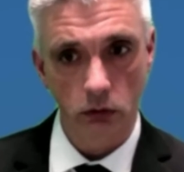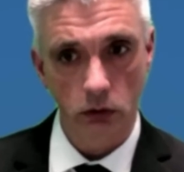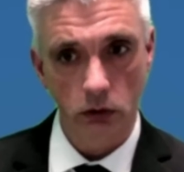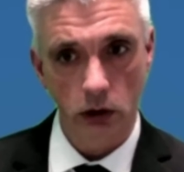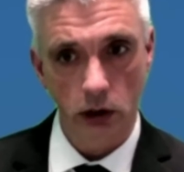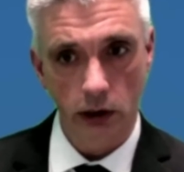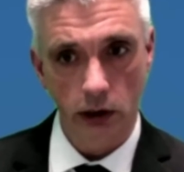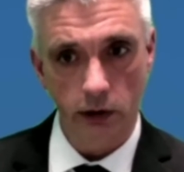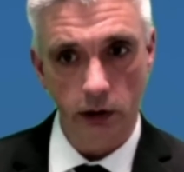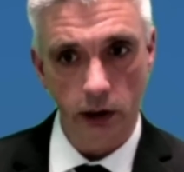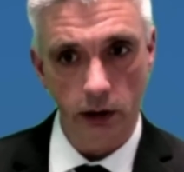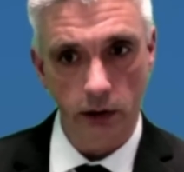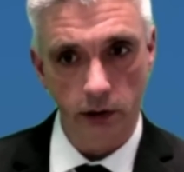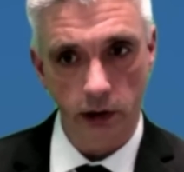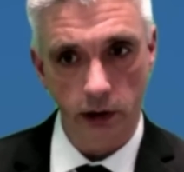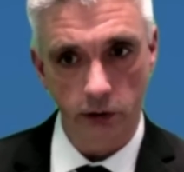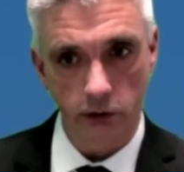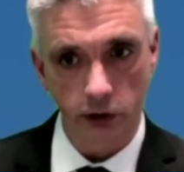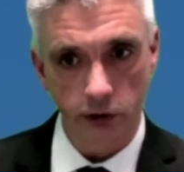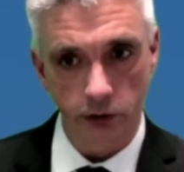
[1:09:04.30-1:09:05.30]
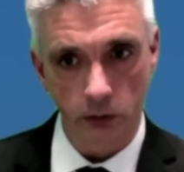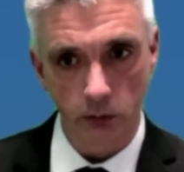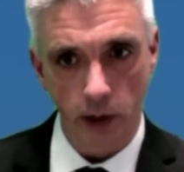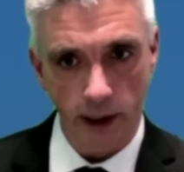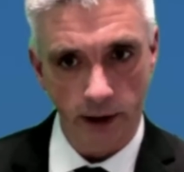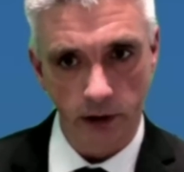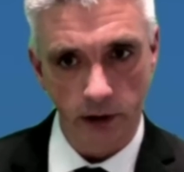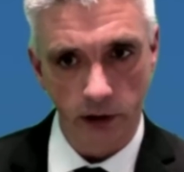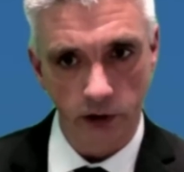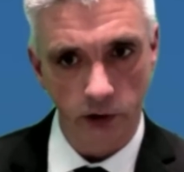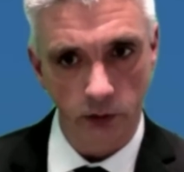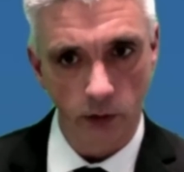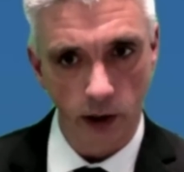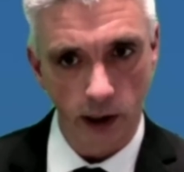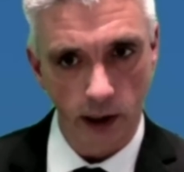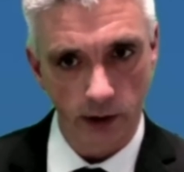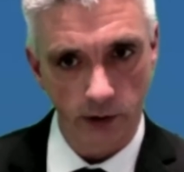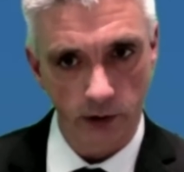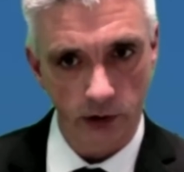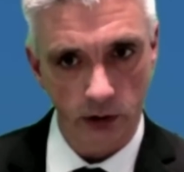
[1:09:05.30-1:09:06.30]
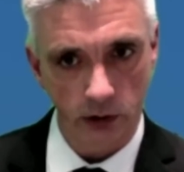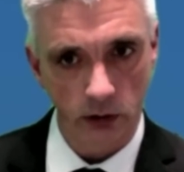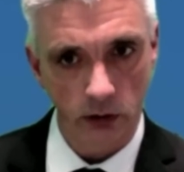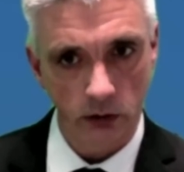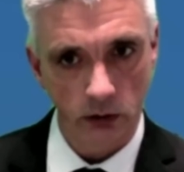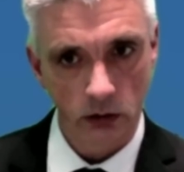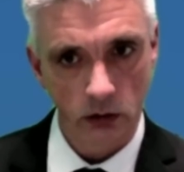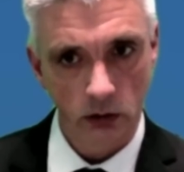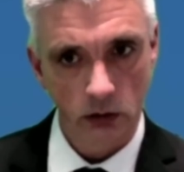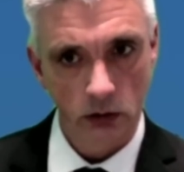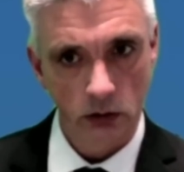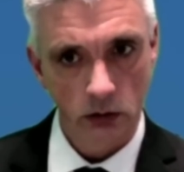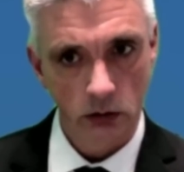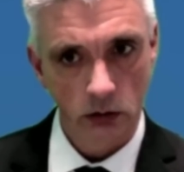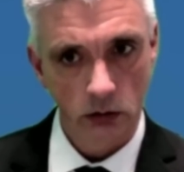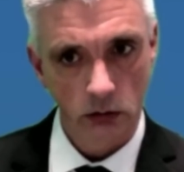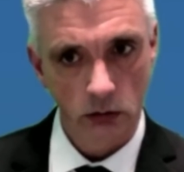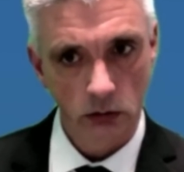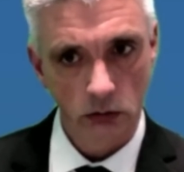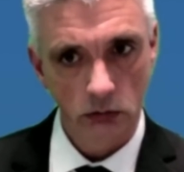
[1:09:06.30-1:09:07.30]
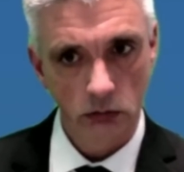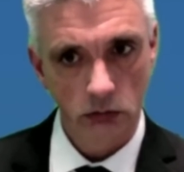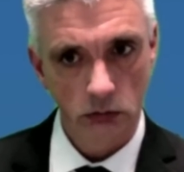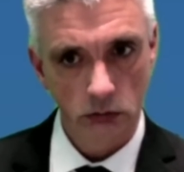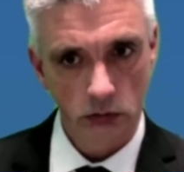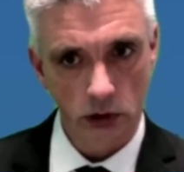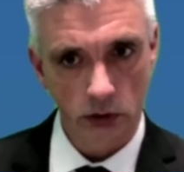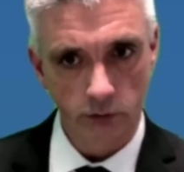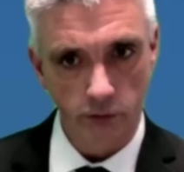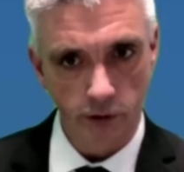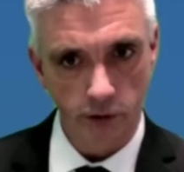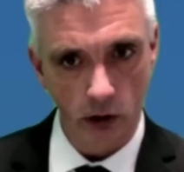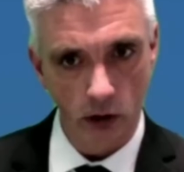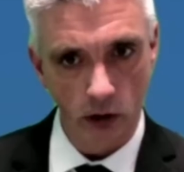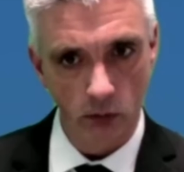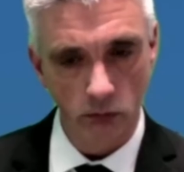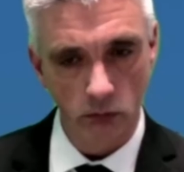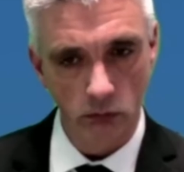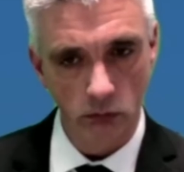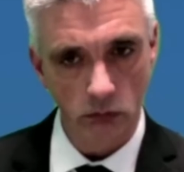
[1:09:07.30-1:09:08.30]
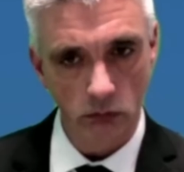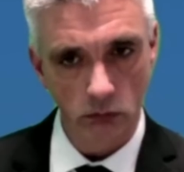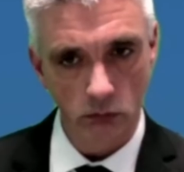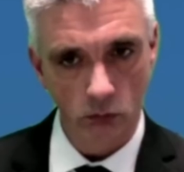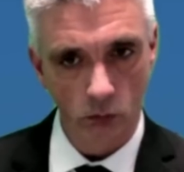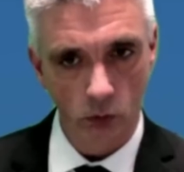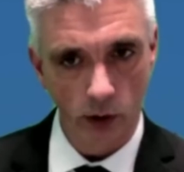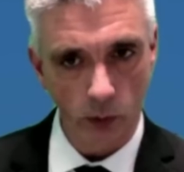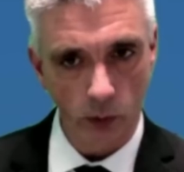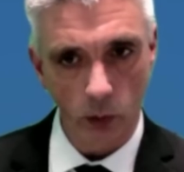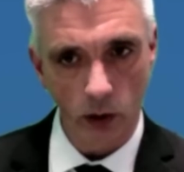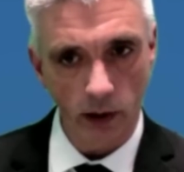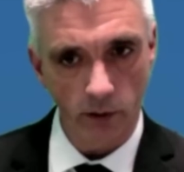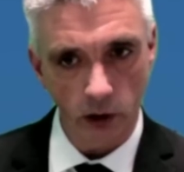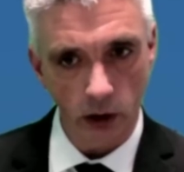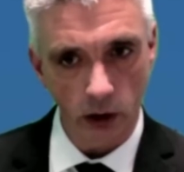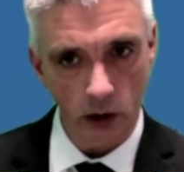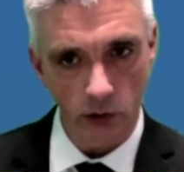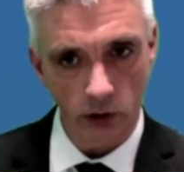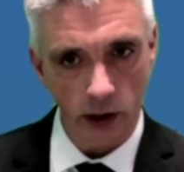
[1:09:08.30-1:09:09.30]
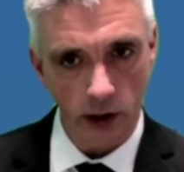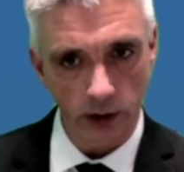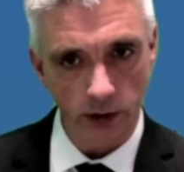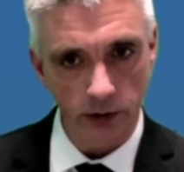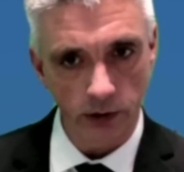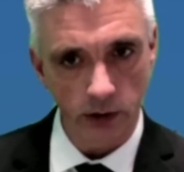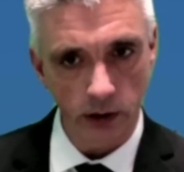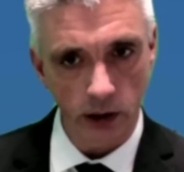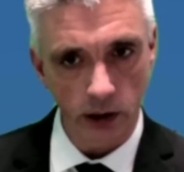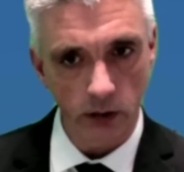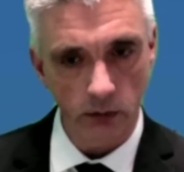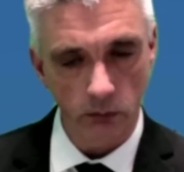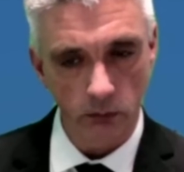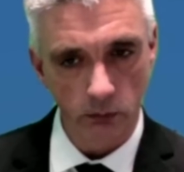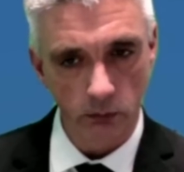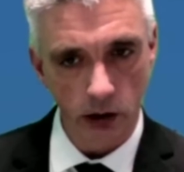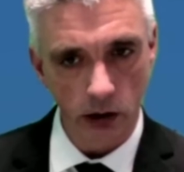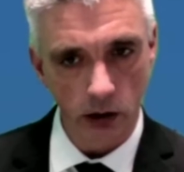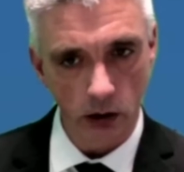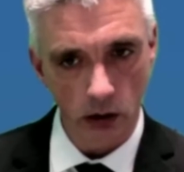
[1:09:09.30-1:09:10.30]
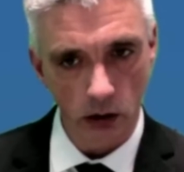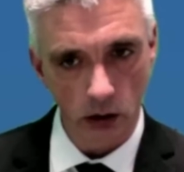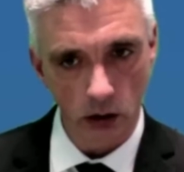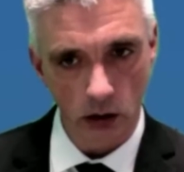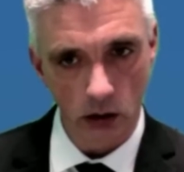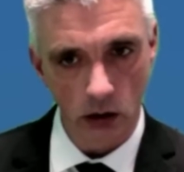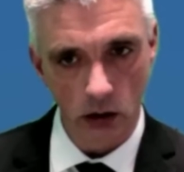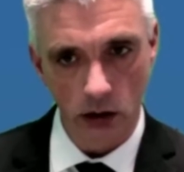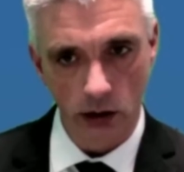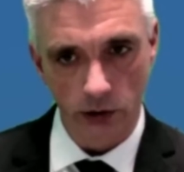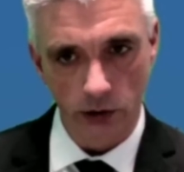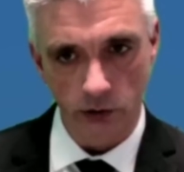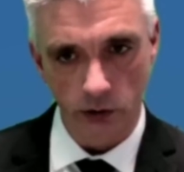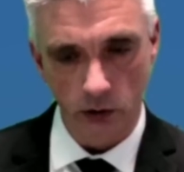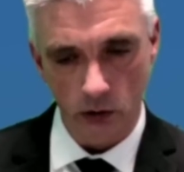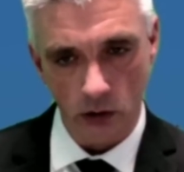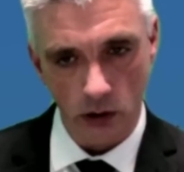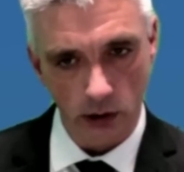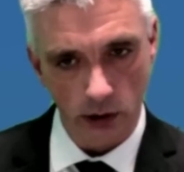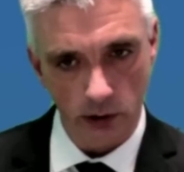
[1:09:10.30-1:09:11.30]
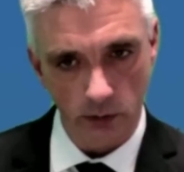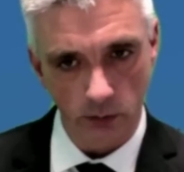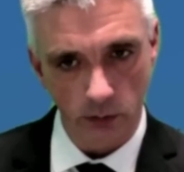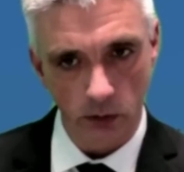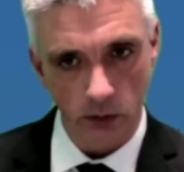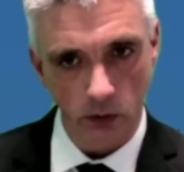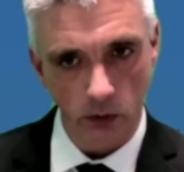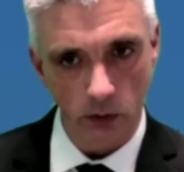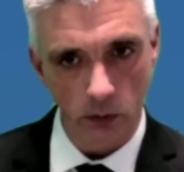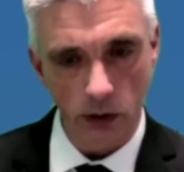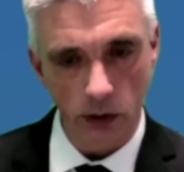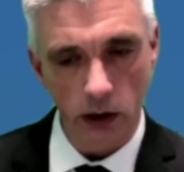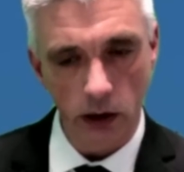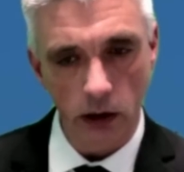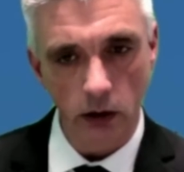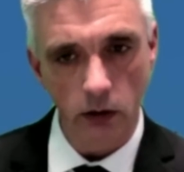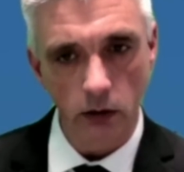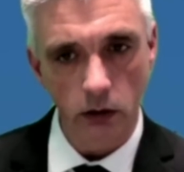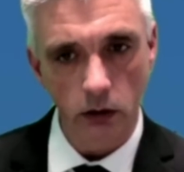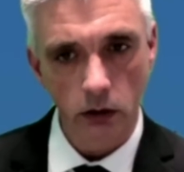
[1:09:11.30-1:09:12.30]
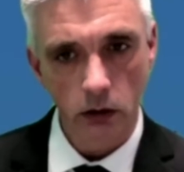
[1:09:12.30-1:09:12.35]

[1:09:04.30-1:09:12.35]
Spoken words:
there is a mechanism there to confirm whether we ever located it, but it's not clear to me whether we did or not.